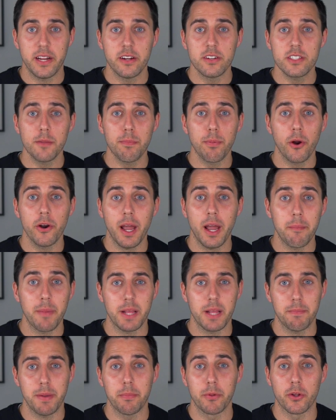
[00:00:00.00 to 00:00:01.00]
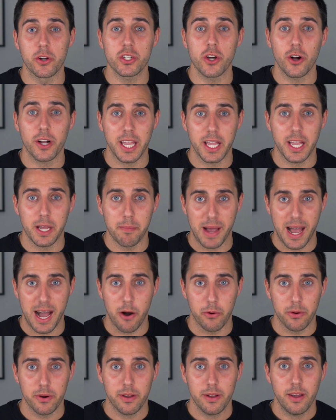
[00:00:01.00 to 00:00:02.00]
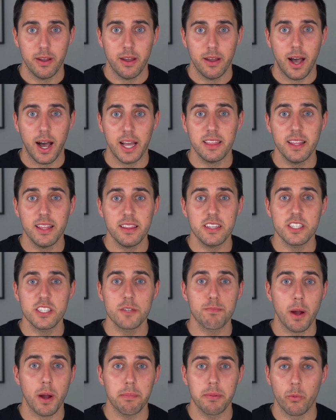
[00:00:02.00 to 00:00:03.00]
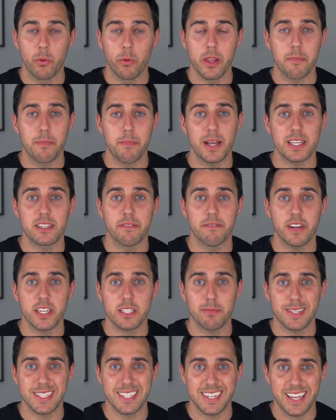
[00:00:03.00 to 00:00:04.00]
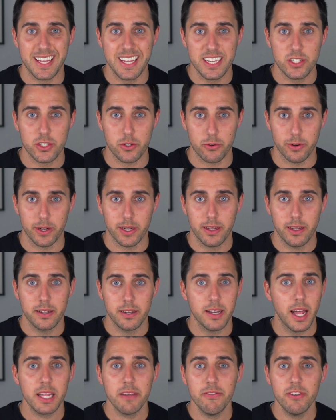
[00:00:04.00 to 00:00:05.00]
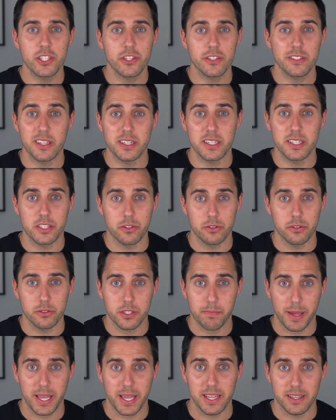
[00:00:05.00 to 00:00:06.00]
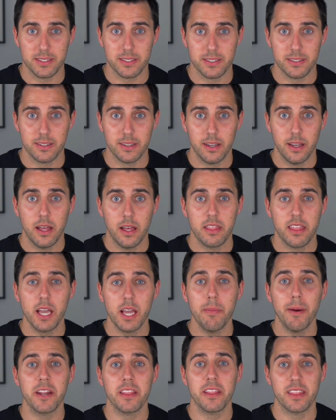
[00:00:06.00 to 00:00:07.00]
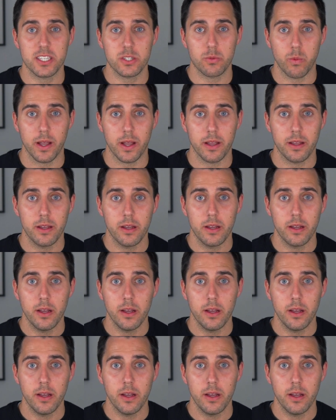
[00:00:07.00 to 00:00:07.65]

But here's the part not many people are talking about. I think this is probably one of the best investments in history, not even just the digital space. Think about it this way.